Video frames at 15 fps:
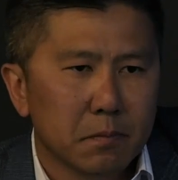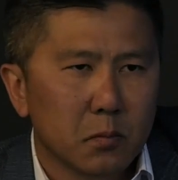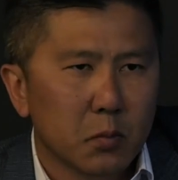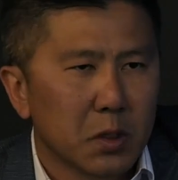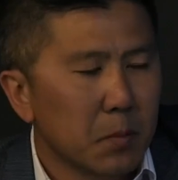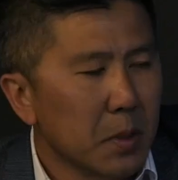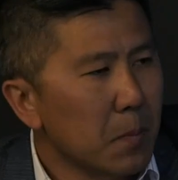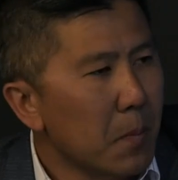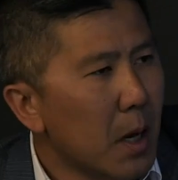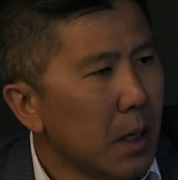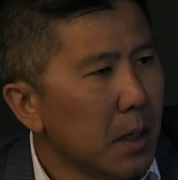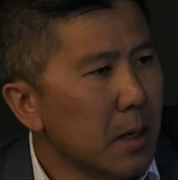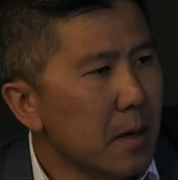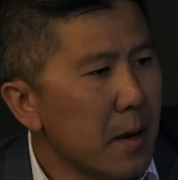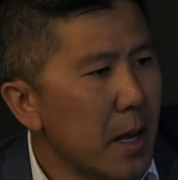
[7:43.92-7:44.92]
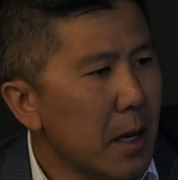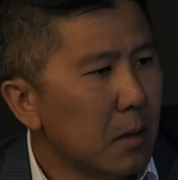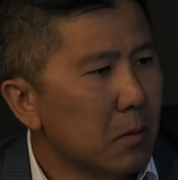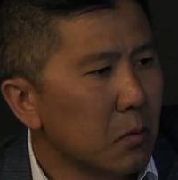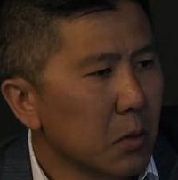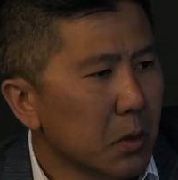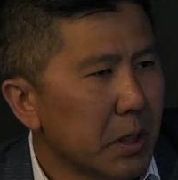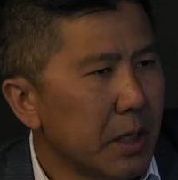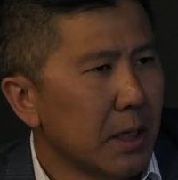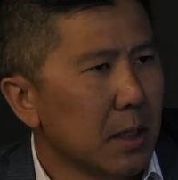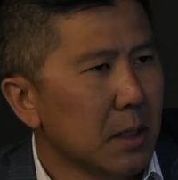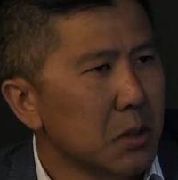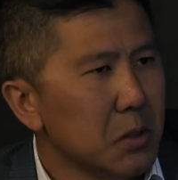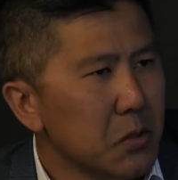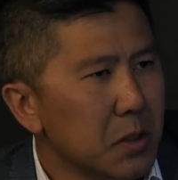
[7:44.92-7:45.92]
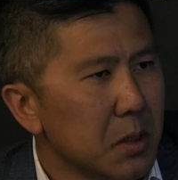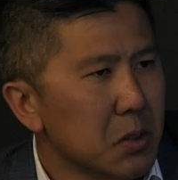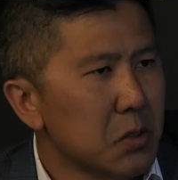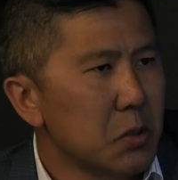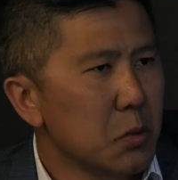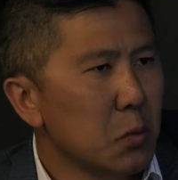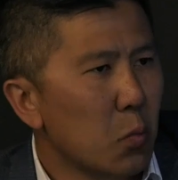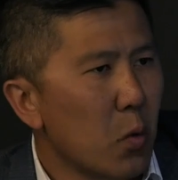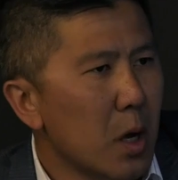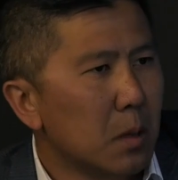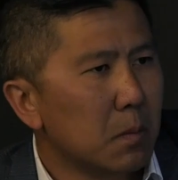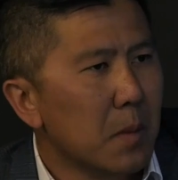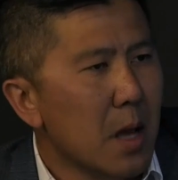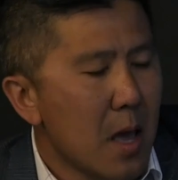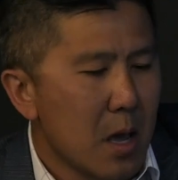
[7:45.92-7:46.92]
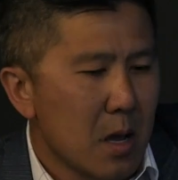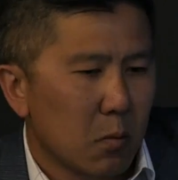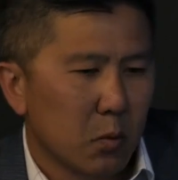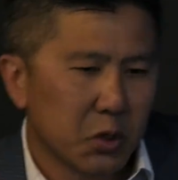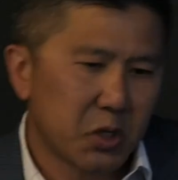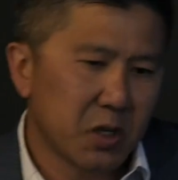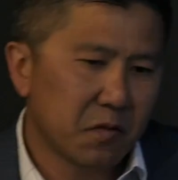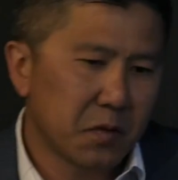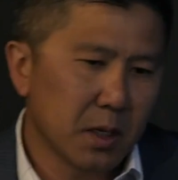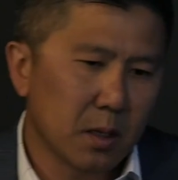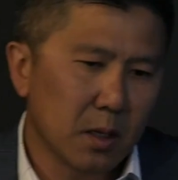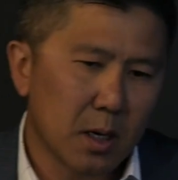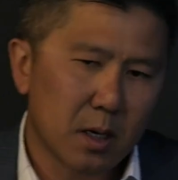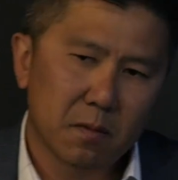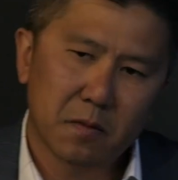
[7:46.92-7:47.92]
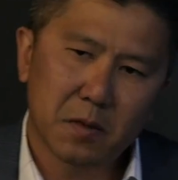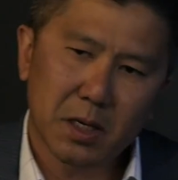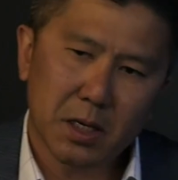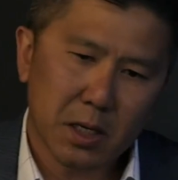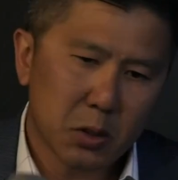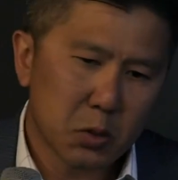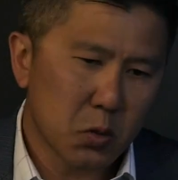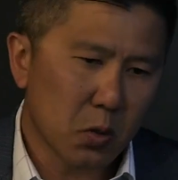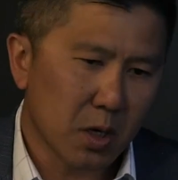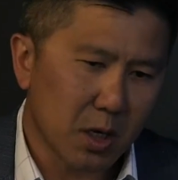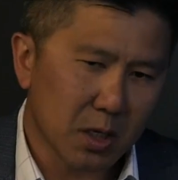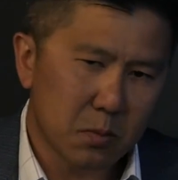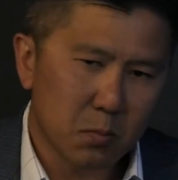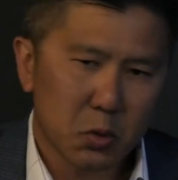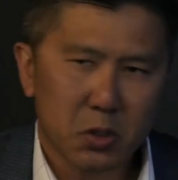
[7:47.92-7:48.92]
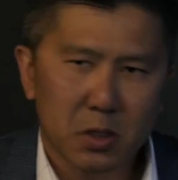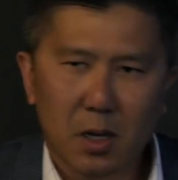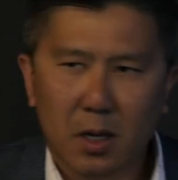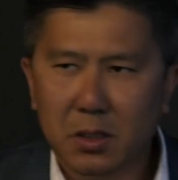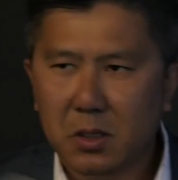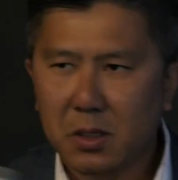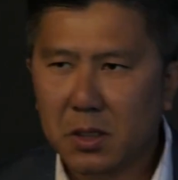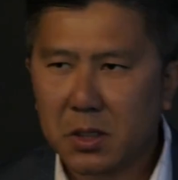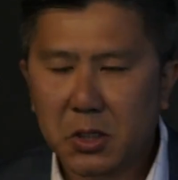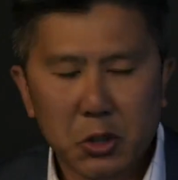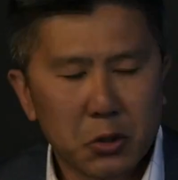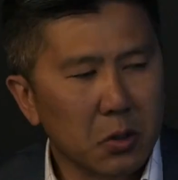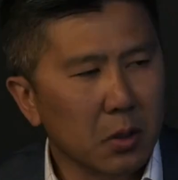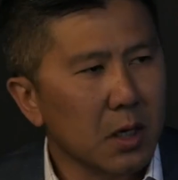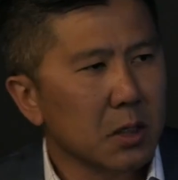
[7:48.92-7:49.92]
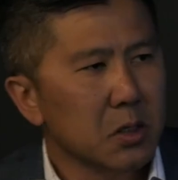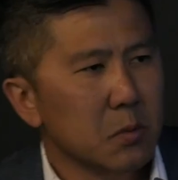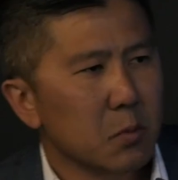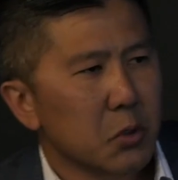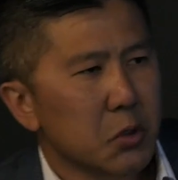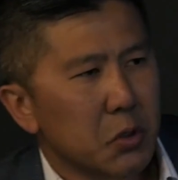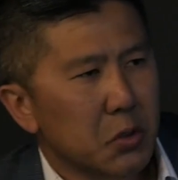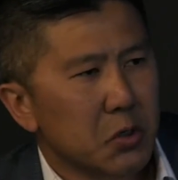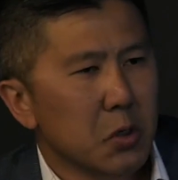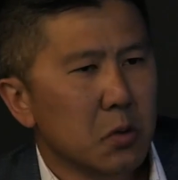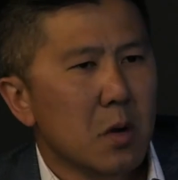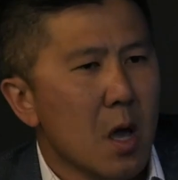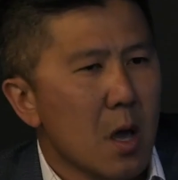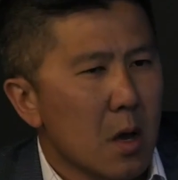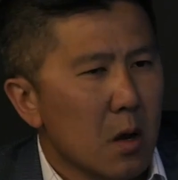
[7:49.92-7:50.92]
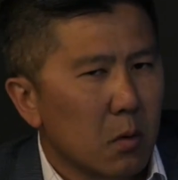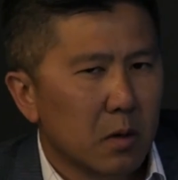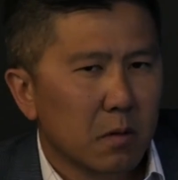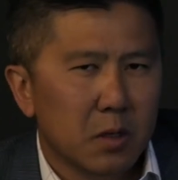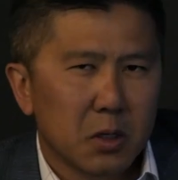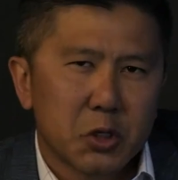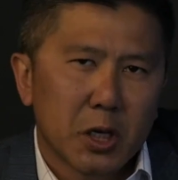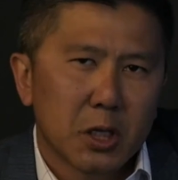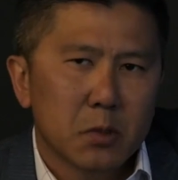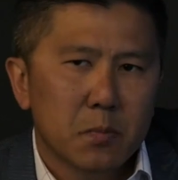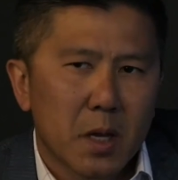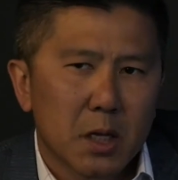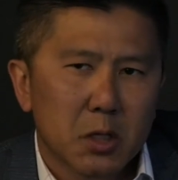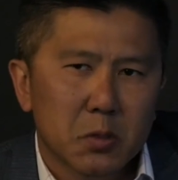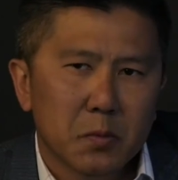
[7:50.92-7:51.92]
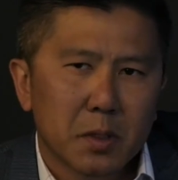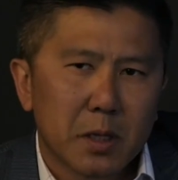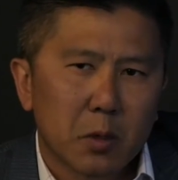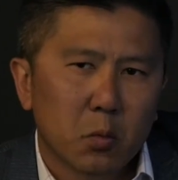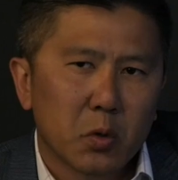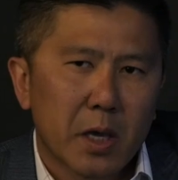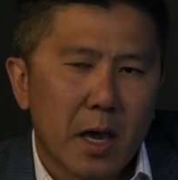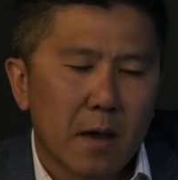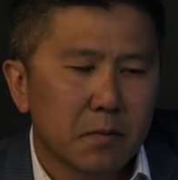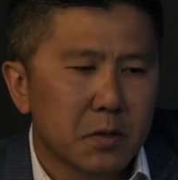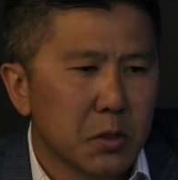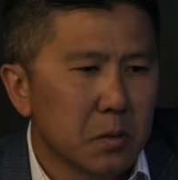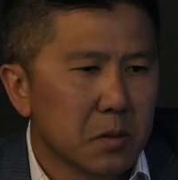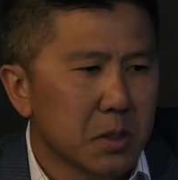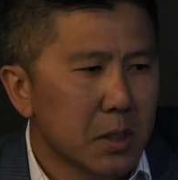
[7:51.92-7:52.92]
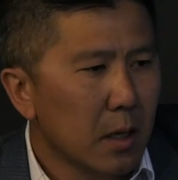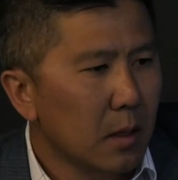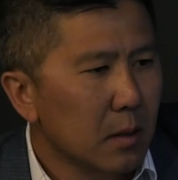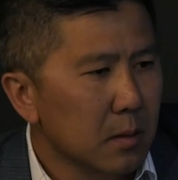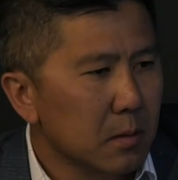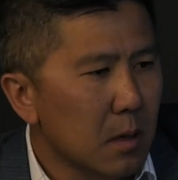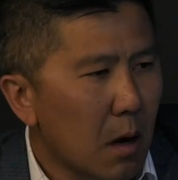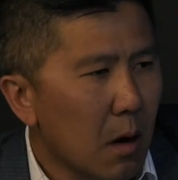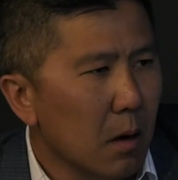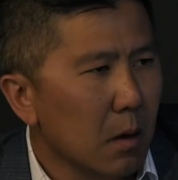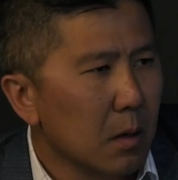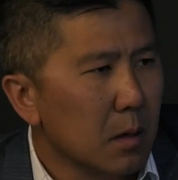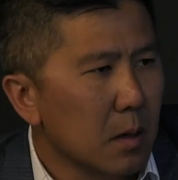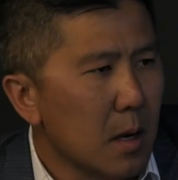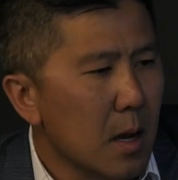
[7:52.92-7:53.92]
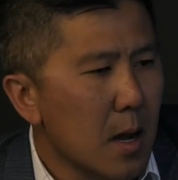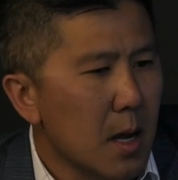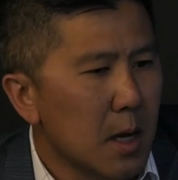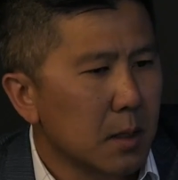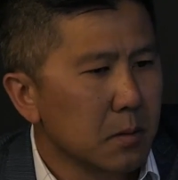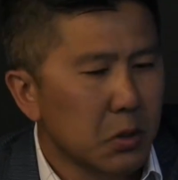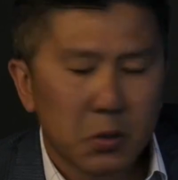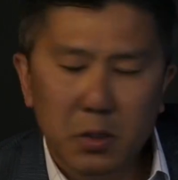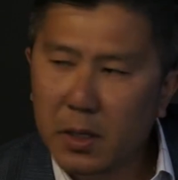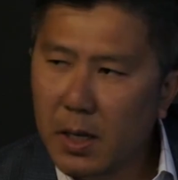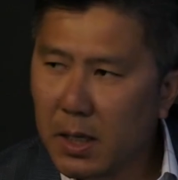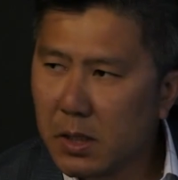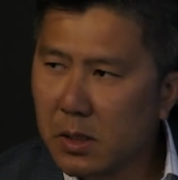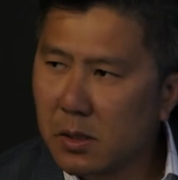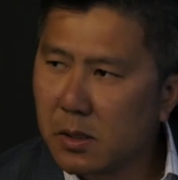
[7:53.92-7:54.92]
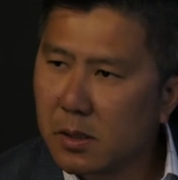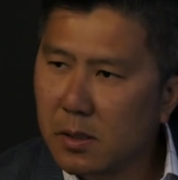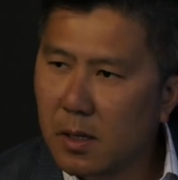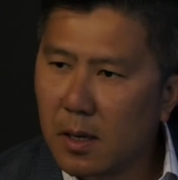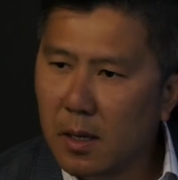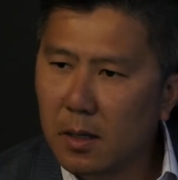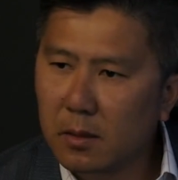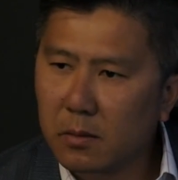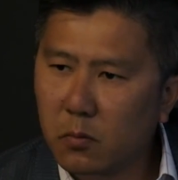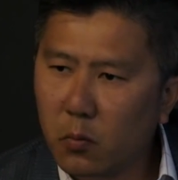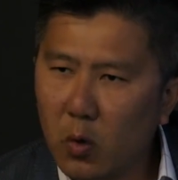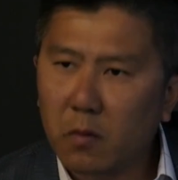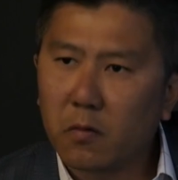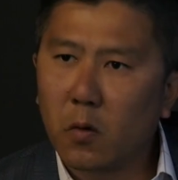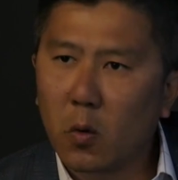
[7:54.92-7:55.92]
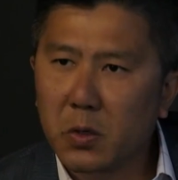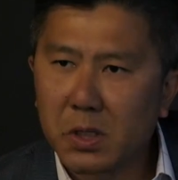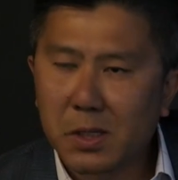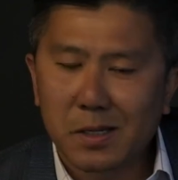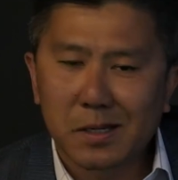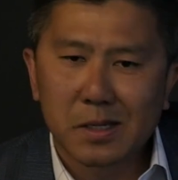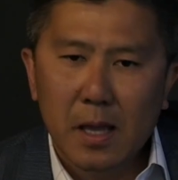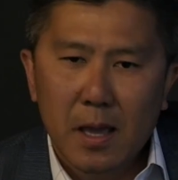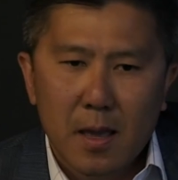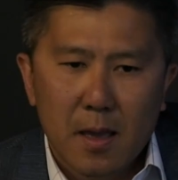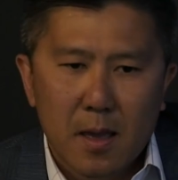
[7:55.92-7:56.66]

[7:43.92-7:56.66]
with BPOD. Now we're getting into this new realm. We're shifting a lot of the in-store customers onto the digital customers. And so one of the change management that we have to sell our unionized workforce is